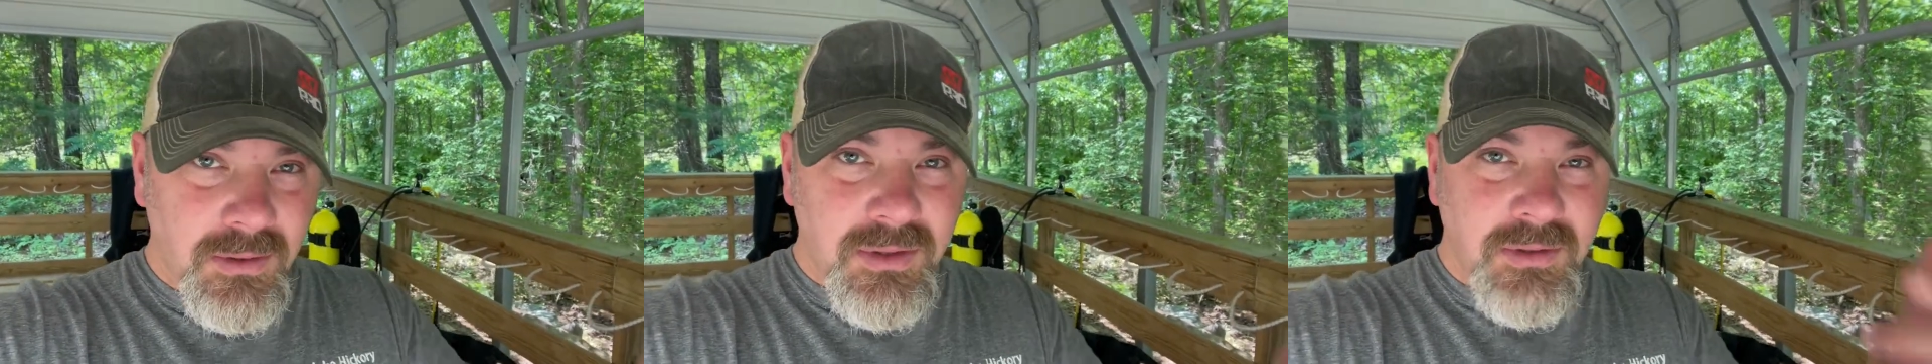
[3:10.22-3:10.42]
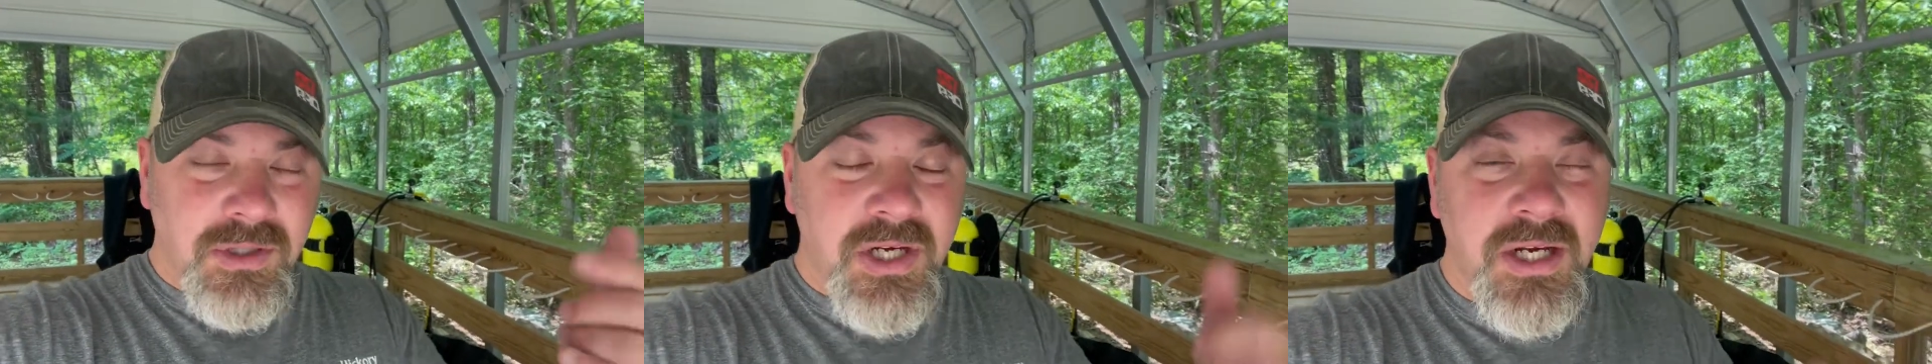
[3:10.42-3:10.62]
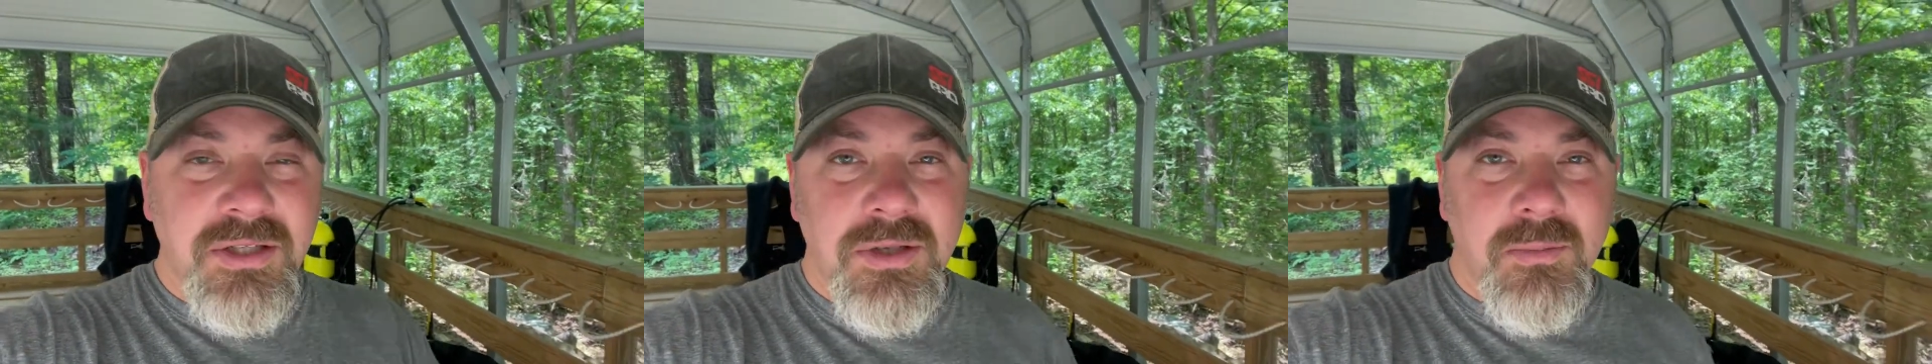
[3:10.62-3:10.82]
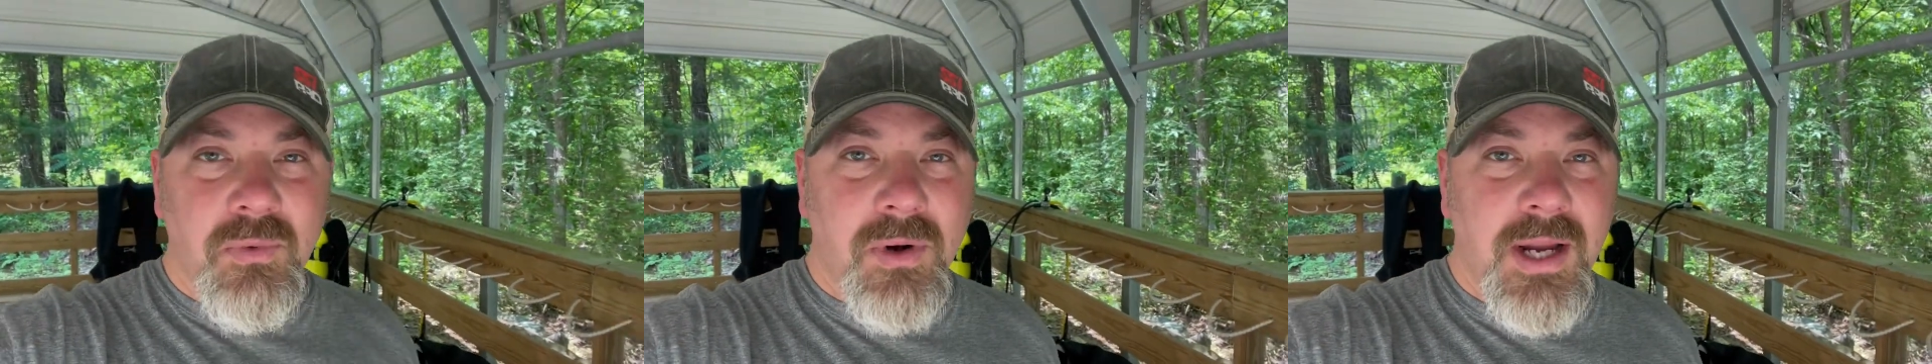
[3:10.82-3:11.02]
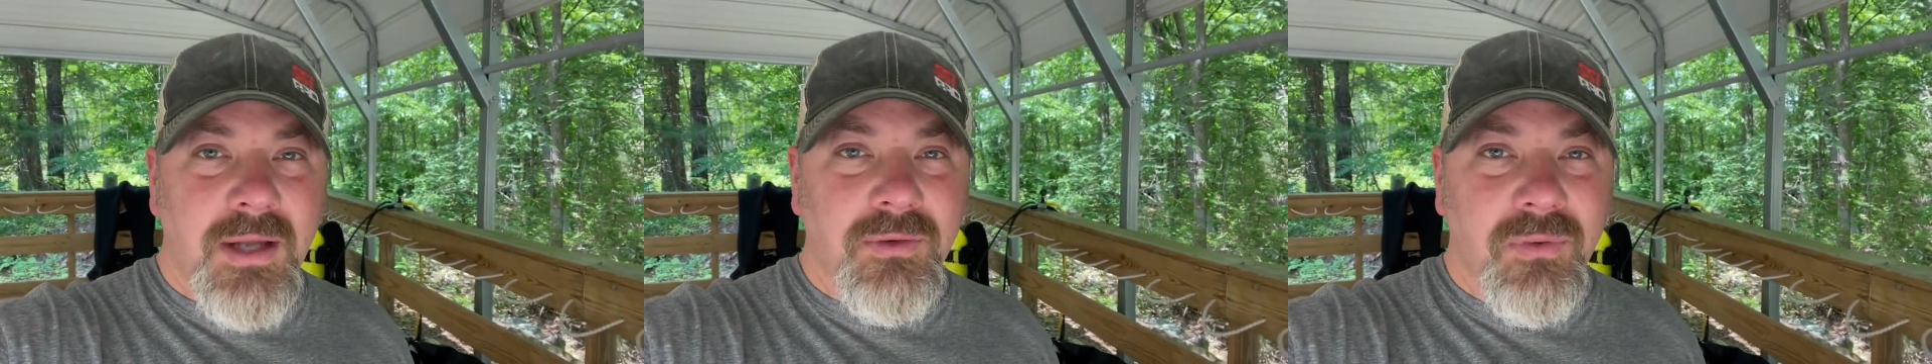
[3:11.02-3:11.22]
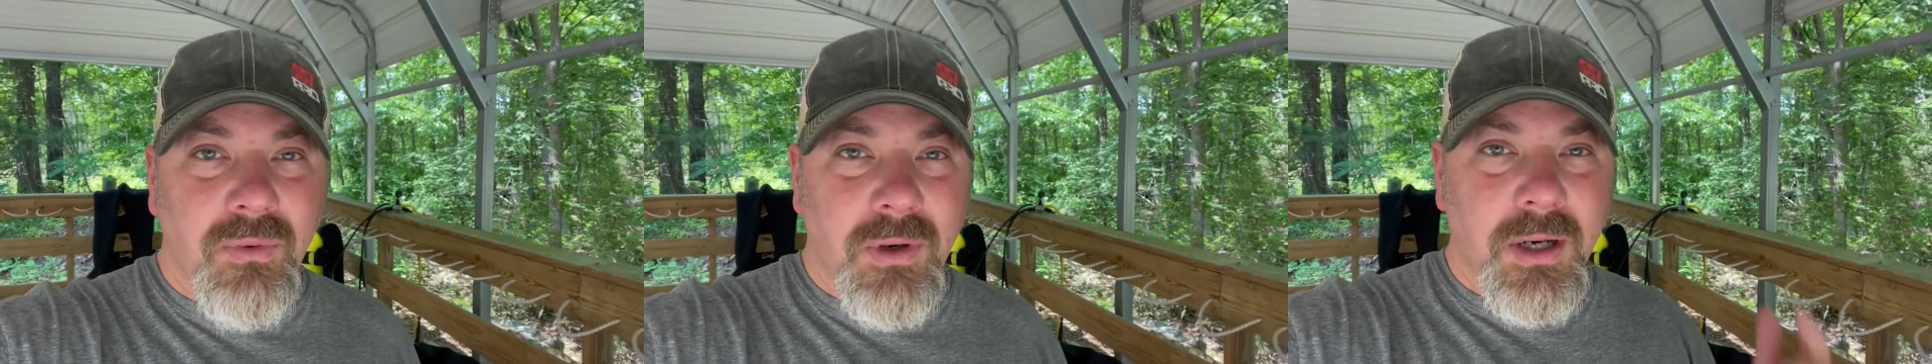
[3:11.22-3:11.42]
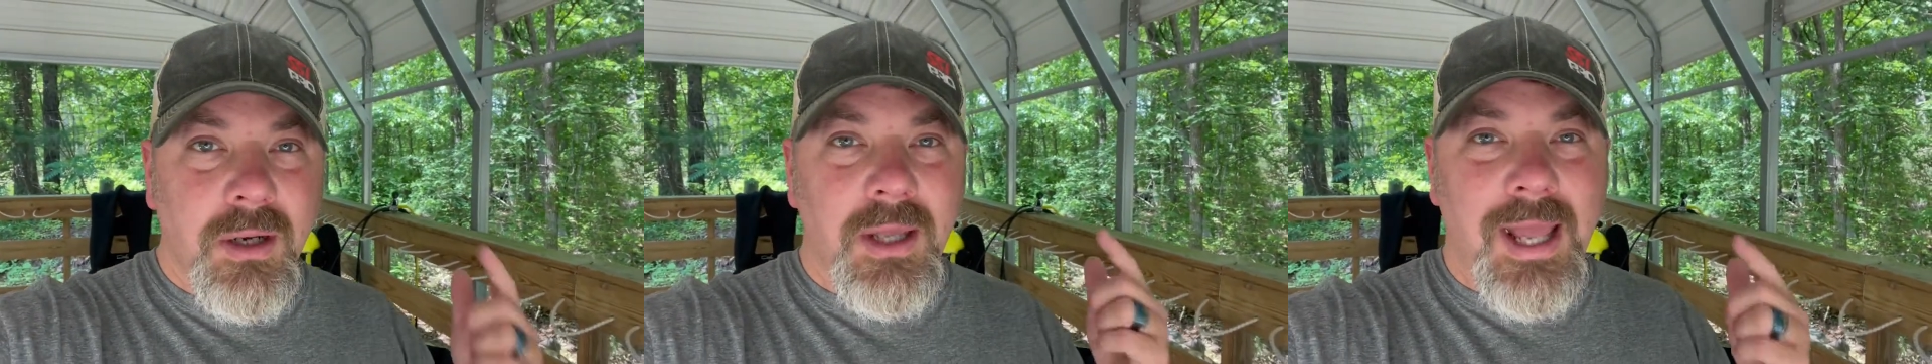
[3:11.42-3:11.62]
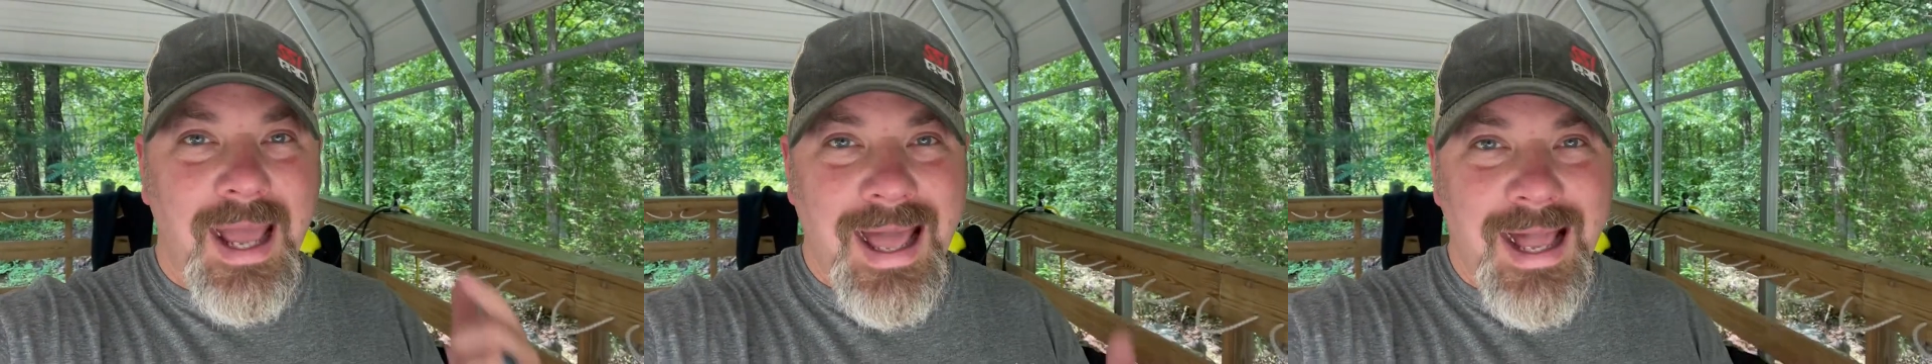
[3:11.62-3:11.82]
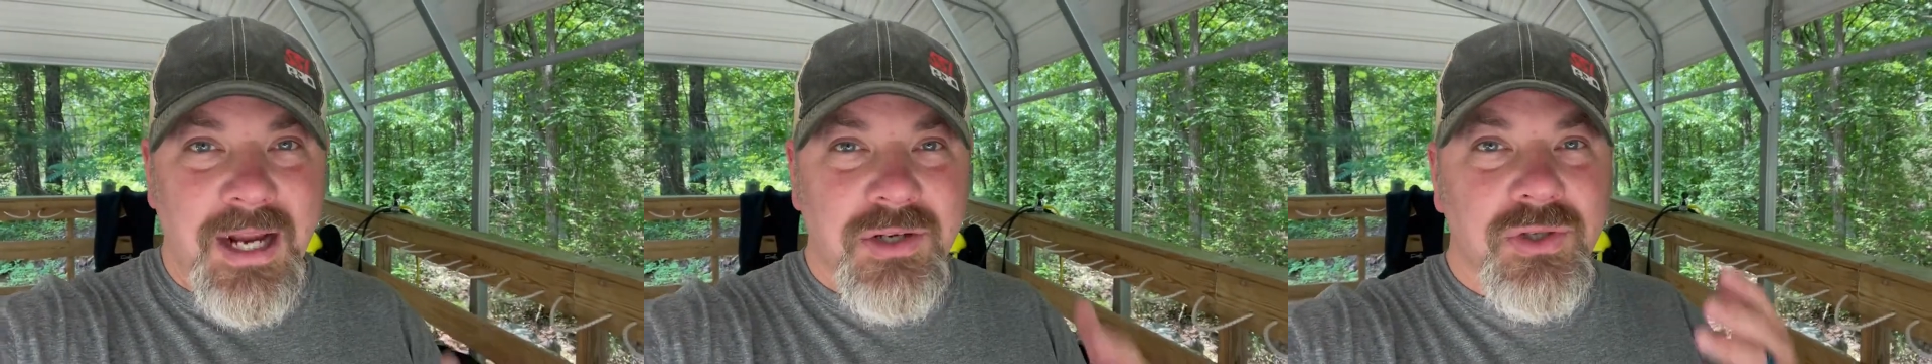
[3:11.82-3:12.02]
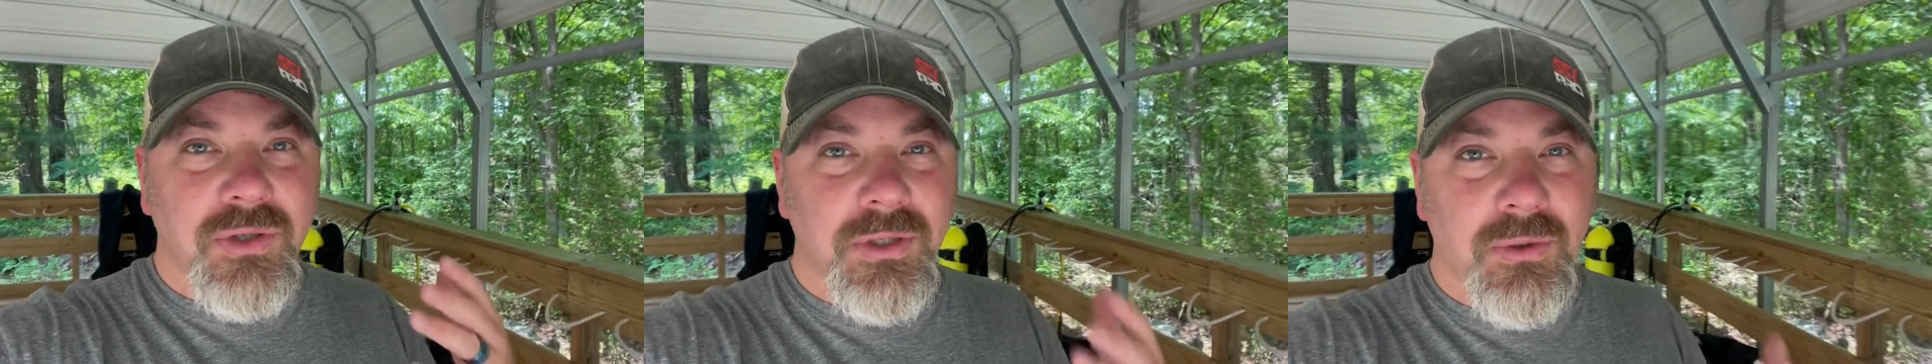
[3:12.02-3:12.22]
change them around to where it
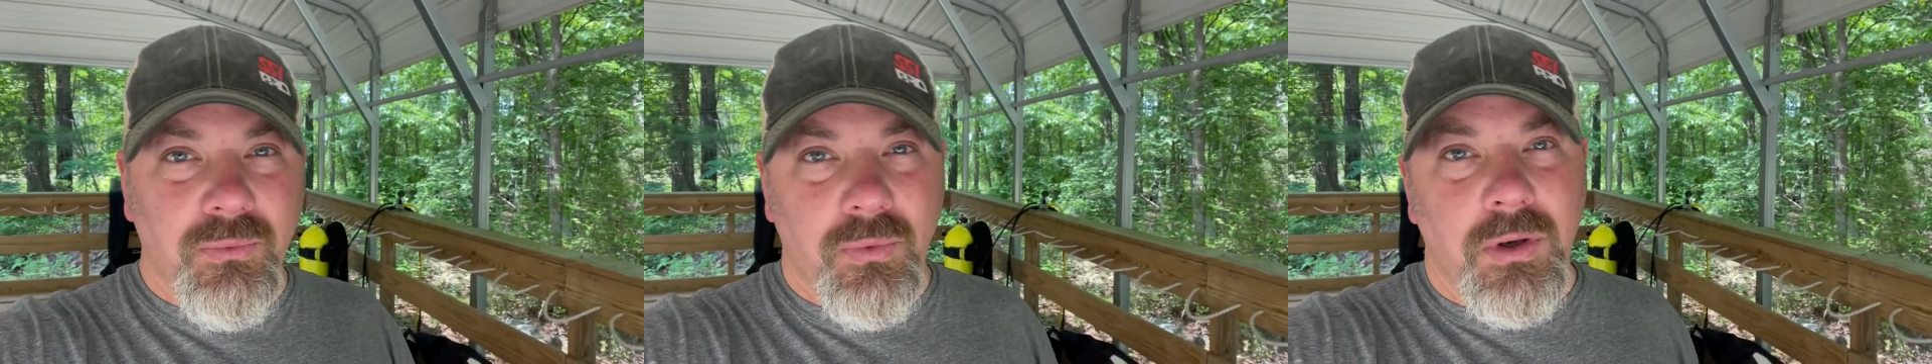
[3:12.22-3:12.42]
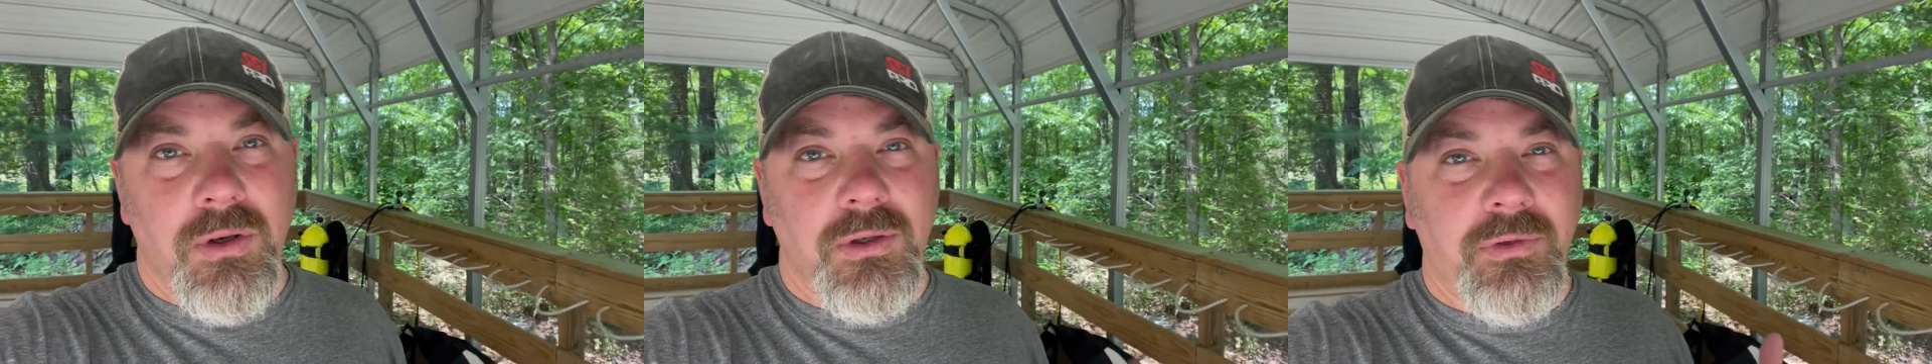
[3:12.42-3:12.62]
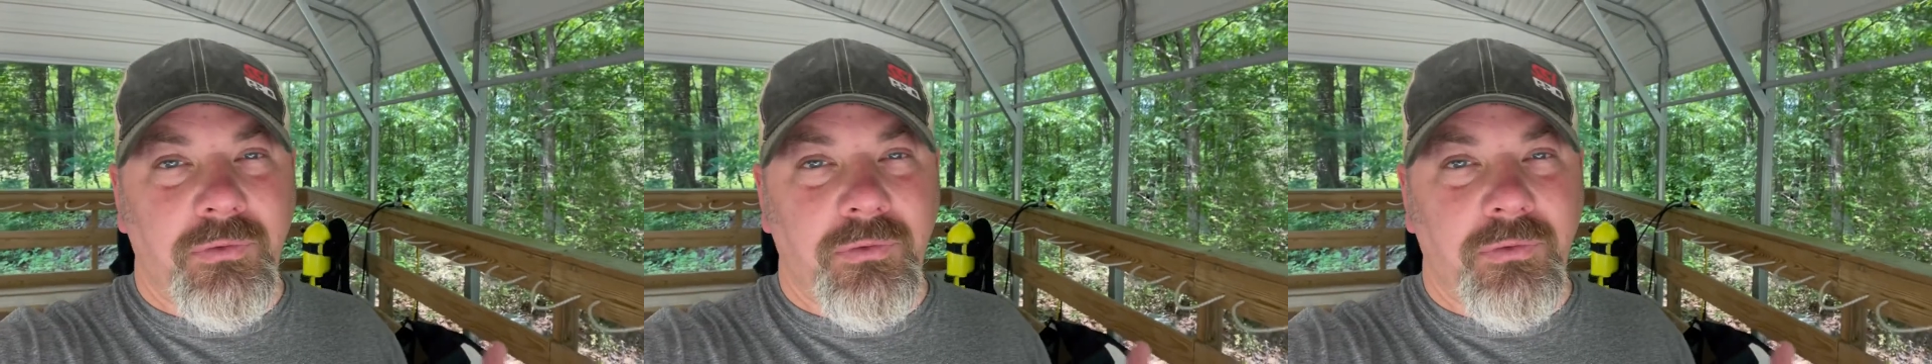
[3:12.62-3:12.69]
actually works